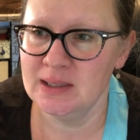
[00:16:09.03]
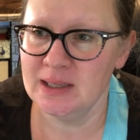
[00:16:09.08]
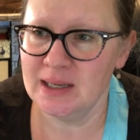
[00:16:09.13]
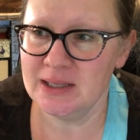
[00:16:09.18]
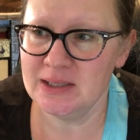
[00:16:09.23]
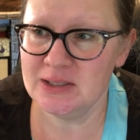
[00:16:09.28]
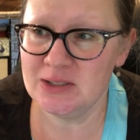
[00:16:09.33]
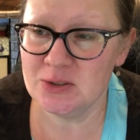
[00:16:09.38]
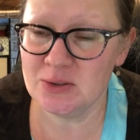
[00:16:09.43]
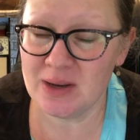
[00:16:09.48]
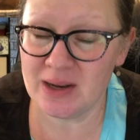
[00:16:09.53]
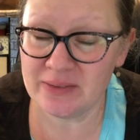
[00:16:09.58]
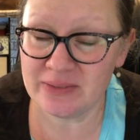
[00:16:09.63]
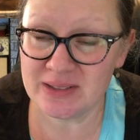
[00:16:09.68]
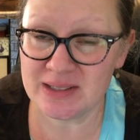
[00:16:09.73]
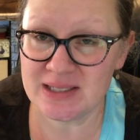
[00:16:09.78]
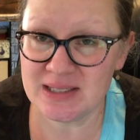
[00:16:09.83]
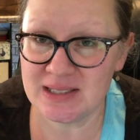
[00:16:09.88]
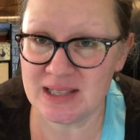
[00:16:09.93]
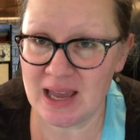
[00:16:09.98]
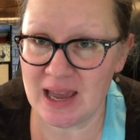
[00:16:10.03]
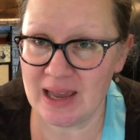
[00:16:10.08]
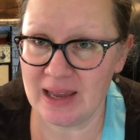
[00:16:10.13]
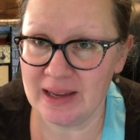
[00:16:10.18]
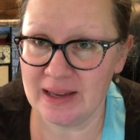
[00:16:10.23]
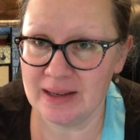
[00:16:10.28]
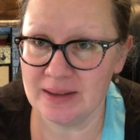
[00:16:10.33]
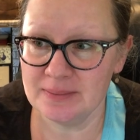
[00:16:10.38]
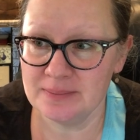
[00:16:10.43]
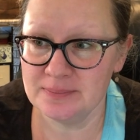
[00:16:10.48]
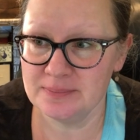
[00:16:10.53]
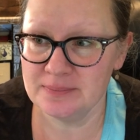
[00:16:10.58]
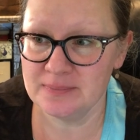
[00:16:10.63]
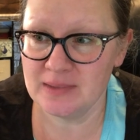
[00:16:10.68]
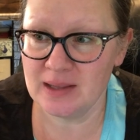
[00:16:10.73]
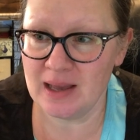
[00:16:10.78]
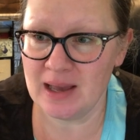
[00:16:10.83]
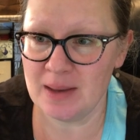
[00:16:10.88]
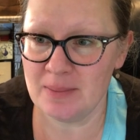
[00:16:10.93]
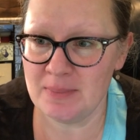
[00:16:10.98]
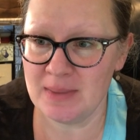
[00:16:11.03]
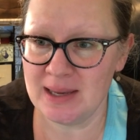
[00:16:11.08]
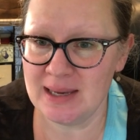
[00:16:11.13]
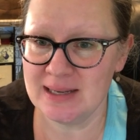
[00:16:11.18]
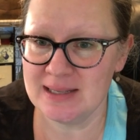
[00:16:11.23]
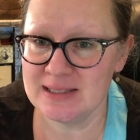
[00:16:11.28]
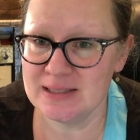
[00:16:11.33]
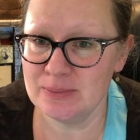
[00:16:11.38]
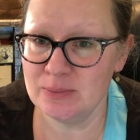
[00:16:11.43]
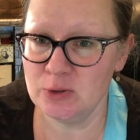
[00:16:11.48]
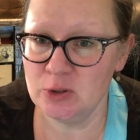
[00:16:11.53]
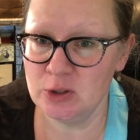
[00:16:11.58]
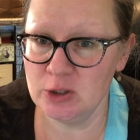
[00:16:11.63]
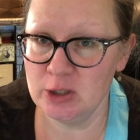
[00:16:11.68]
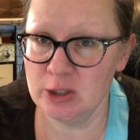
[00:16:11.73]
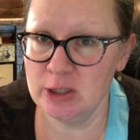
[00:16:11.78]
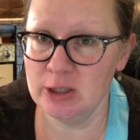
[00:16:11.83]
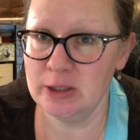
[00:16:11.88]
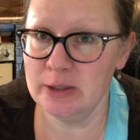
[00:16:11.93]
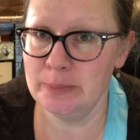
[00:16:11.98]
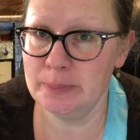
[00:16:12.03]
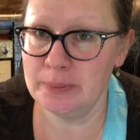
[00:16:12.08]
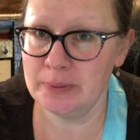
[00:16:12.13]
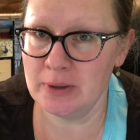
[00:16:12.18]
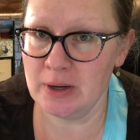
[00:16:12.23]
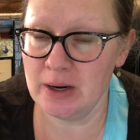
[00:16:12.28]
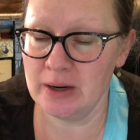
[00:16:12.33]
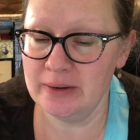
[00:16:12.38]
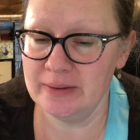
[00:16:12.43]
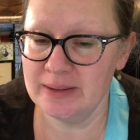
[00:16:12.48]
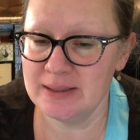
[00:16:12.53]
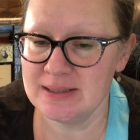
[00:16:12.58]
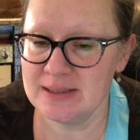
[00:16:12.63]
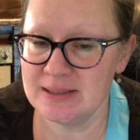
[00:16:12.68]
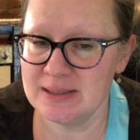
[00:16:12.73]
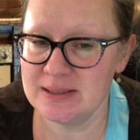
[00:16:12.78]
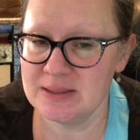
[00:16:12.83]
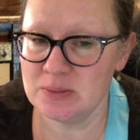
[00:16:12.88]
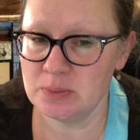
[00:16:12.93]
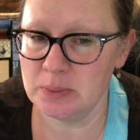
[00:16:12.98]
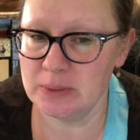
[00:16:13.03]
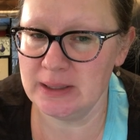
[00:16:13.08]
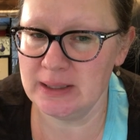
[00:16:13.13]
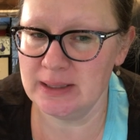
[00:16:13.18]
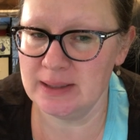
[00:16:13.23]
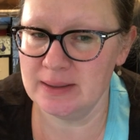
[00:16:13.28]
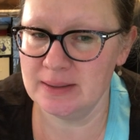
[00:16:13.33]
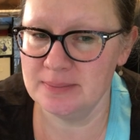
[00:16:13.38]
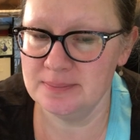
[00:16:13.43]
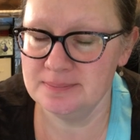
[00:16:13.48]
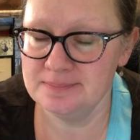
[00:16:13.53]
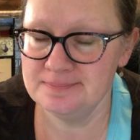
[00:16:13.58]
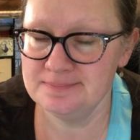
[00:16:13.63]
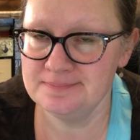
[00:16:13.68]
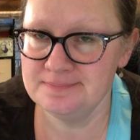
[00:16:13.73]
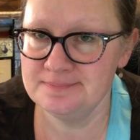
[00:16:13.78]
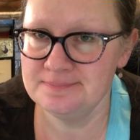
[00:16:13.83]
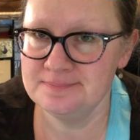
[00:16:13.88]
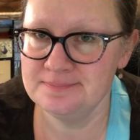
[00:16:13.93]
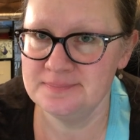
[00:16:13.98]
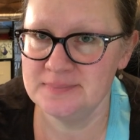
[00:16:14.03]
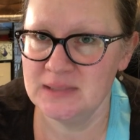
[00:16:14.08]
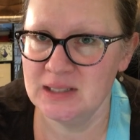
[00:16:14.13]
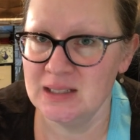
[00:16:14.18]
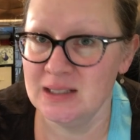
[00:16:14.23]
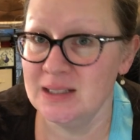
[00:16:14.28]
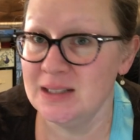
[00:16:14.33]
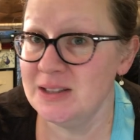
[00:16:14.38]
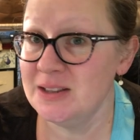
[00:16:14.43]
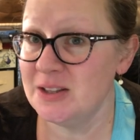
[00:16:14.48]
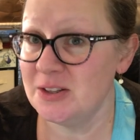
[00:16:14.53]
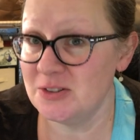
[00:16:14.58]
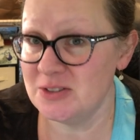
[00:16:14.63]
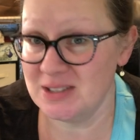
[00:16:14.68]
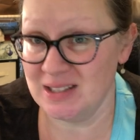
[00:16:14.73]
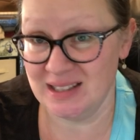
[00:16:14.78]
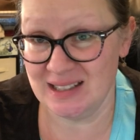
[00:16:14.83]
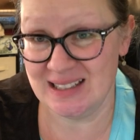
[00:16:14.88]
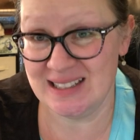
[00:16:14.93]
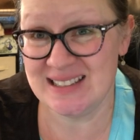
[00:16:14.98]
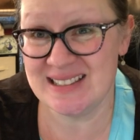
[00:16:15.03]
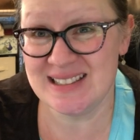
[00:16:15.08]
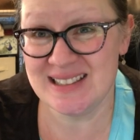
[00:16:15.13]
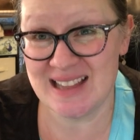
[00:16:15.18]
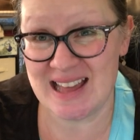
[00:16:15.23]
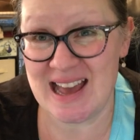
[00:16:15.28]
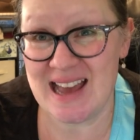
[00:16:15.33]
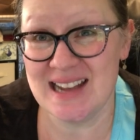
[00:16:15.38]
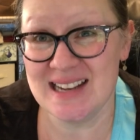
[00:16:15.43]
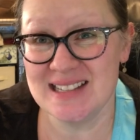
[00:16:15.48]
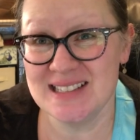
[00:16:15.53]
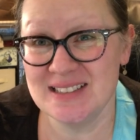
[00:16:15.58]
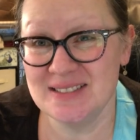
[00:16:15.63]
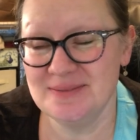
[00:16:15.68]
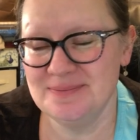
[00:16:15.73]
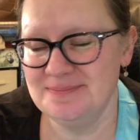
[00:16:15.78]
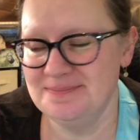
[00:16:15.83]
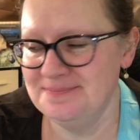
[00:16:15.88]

I do have to say, I made some good progress this week. There's at least that.